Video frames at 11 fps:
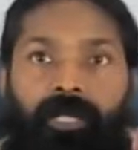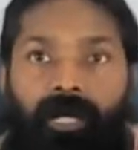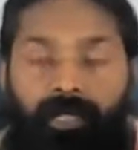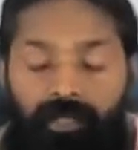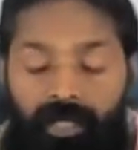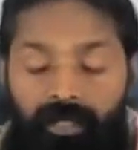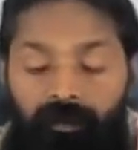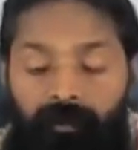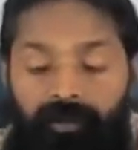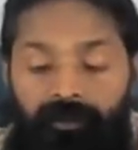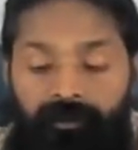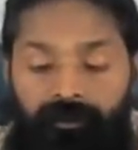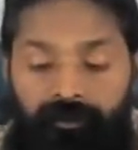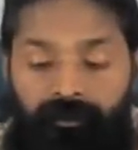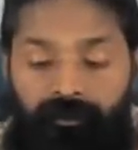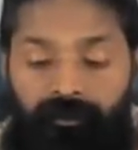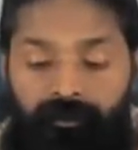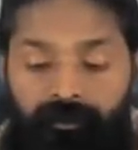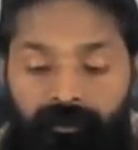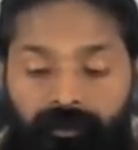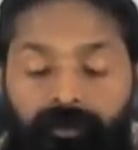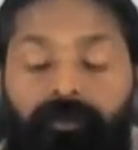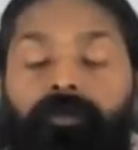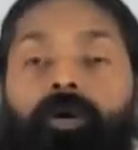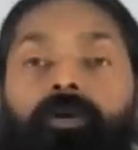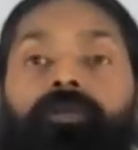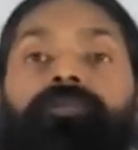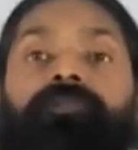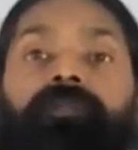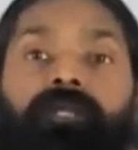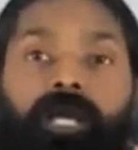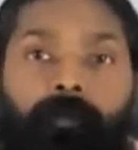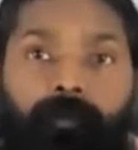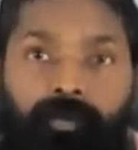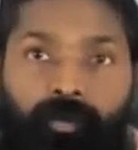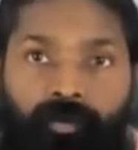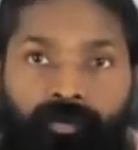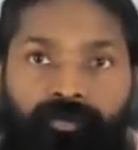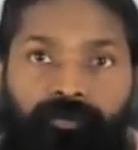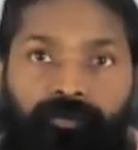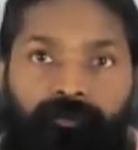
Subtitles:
Along with your holistic approach,